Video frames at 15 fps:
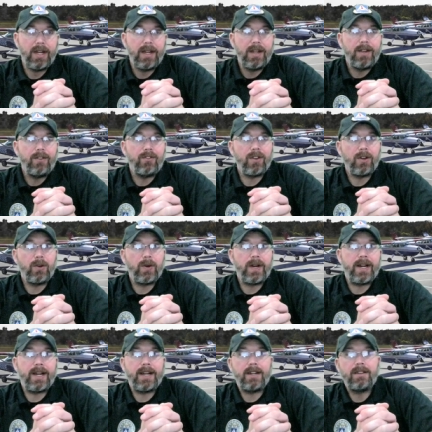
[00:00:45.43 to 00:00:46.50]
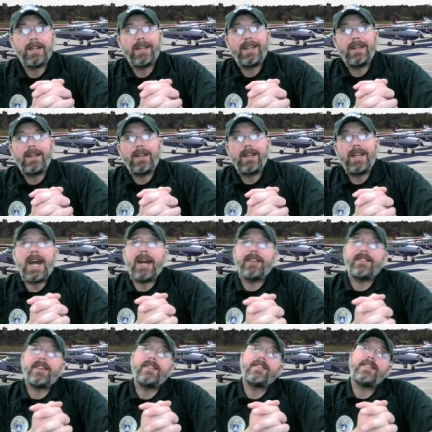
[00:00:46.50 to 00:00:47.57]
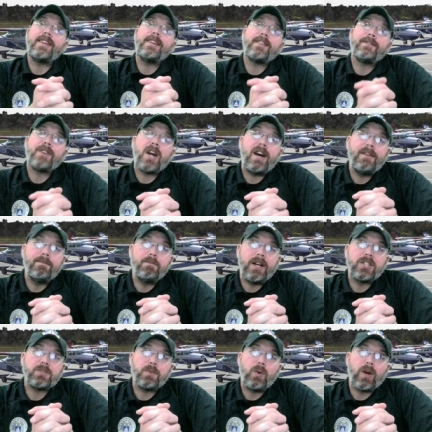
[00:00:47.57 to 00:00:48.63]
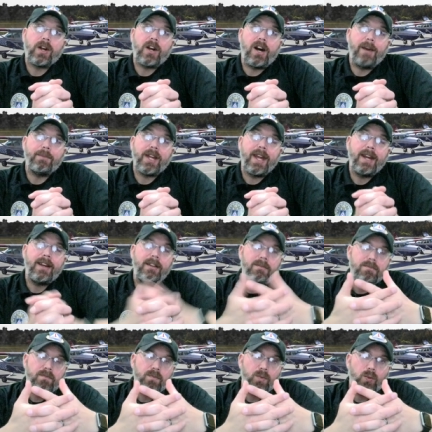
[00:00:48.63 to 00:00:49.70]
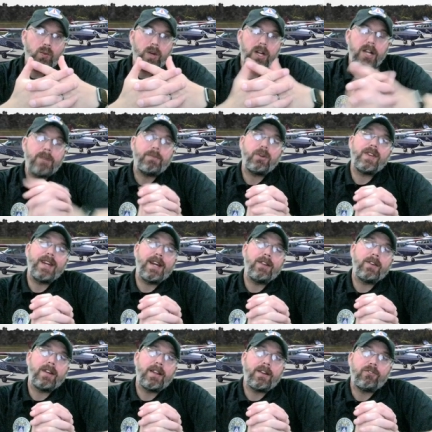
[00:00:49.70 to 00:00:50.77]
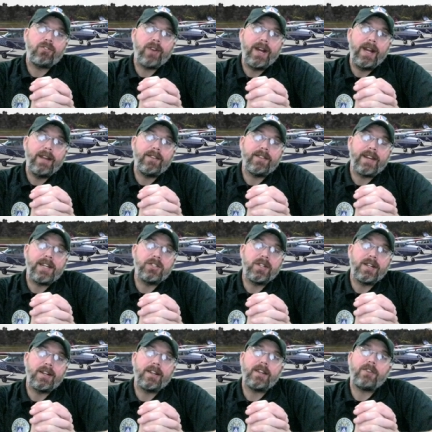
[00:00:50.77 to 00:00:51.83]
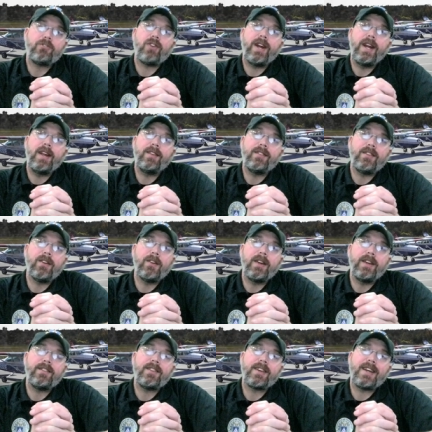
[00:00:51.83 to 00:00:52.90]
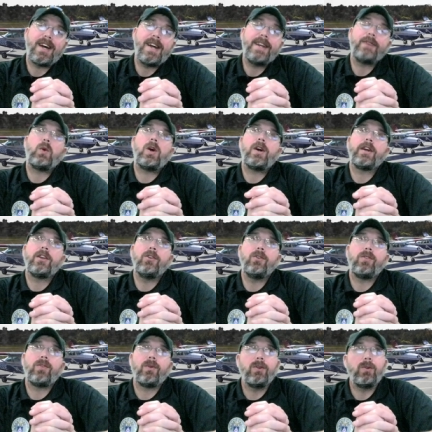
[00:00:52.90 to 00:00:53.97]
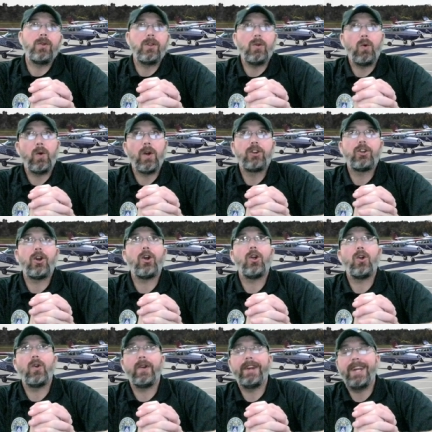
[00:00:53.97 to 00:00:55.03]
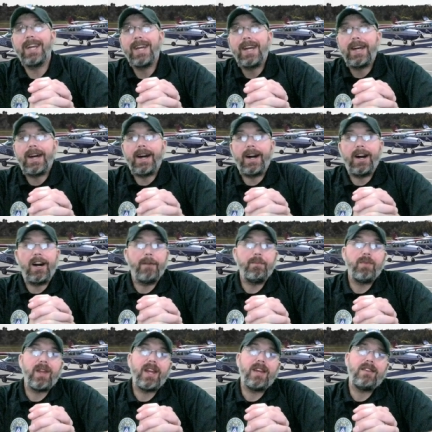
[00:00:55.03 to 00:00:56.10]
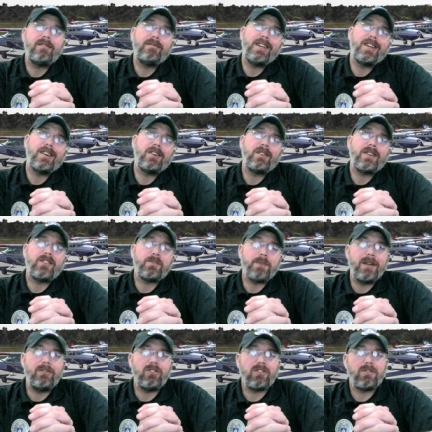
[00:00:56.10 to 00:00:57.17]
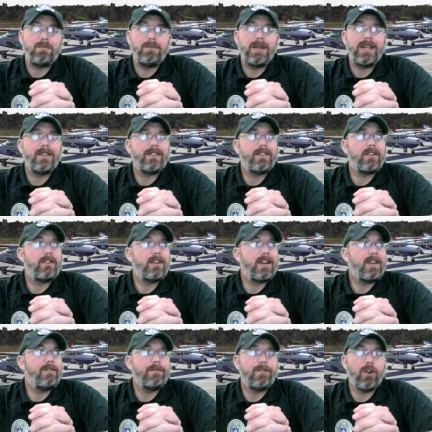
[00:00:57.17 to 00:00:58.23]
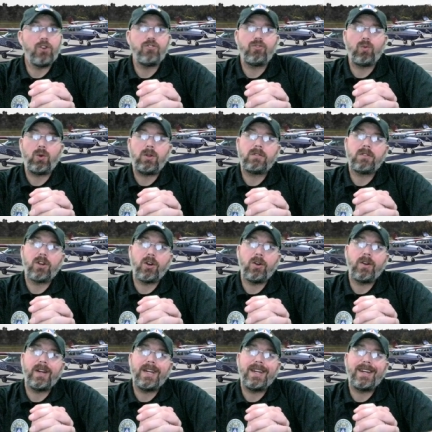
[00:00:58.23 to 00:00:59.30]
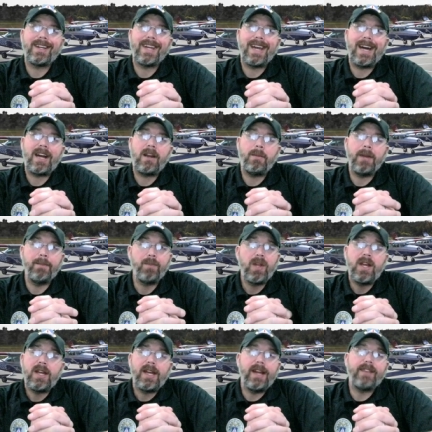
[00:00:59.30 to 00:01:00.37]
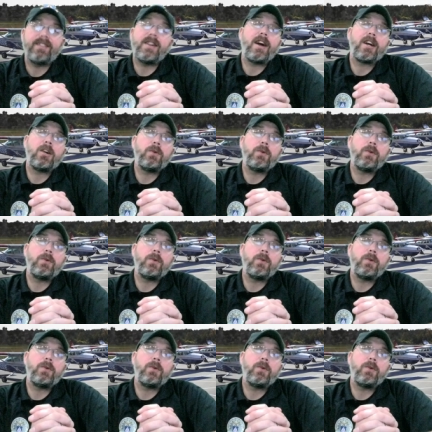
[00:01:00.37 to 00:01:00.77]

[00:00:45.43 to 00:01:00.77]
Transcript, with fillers: So, uh, yeah, since things have gotten much more complicated, we're going to put together a little training session and a little training series to kind of walk you through your curry. Um, and, you know, this might just be considered a virtual curry academy. It's not going to